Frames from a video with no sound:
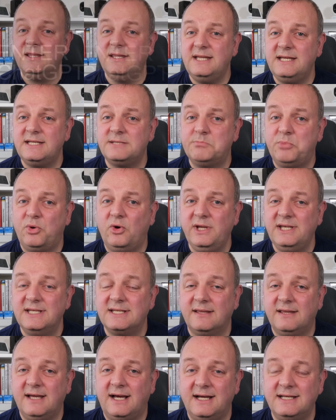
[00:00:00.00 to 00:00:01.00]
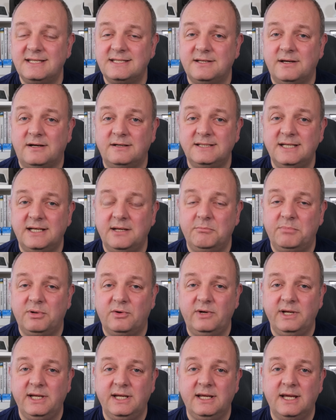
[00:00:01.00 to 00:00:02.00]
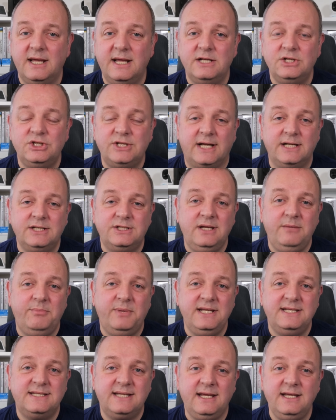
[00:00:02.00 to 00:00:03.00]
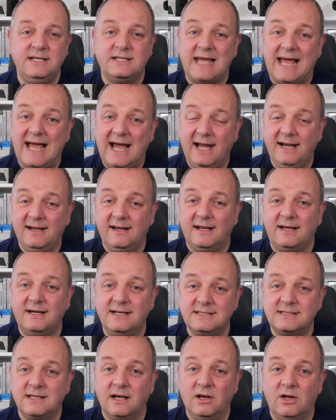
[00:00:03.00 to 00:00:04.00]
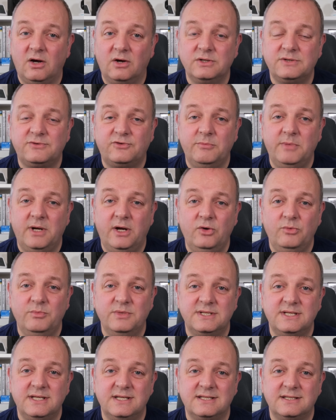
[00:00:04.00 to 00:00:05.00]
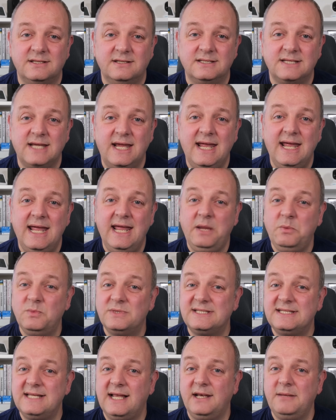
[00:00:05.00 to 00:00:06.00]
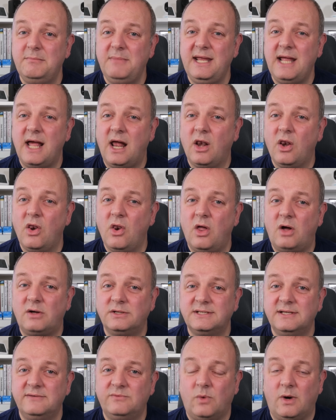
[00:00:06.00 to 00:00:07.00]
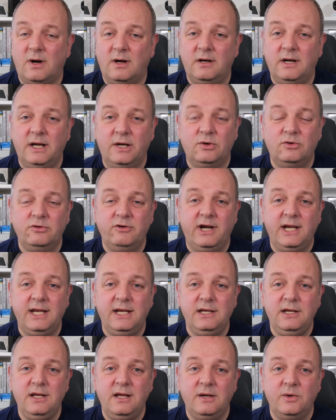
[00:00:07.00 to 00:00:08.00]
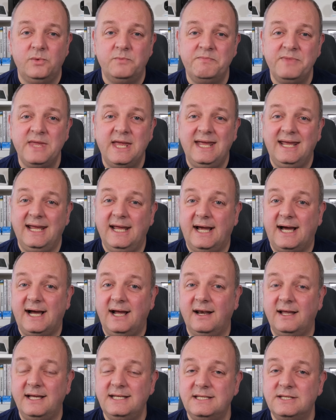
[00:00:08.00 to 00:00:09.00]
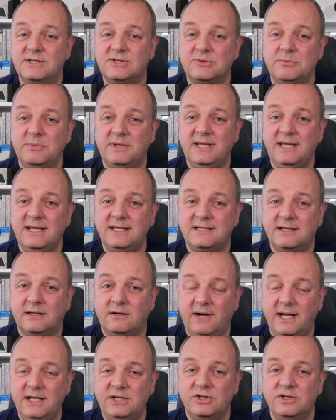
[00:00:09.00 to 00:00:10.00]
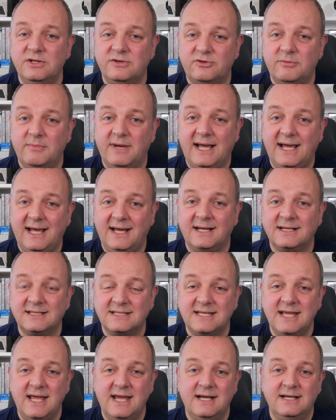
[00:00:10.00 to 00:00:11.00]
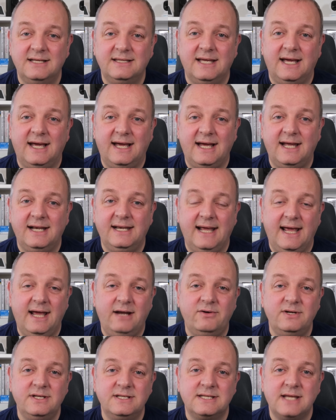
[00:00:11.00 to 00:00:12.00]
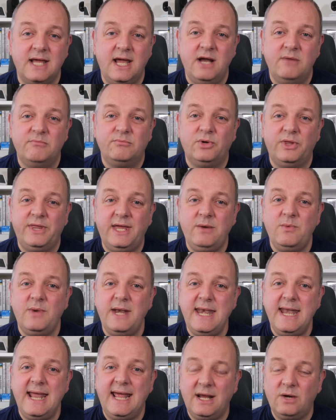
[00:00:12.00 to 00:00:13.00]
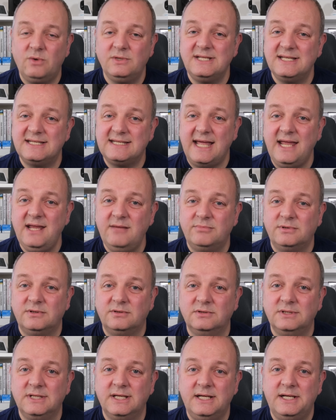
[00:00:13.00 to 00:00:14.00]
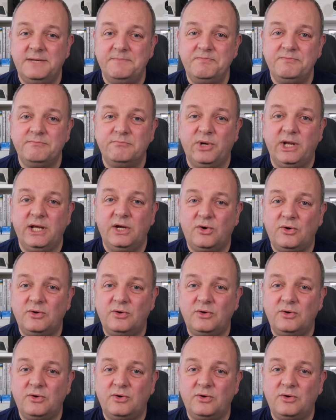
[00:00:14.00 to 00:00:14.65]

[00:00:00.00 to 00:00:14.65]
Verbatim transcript: at this point that I started employing ChatGPT to analyze the logs from Home Assistant. It was telling me a lot of what I already knew. It highlighted some of the integrations from HACS that had errors, but they were now disabled. But it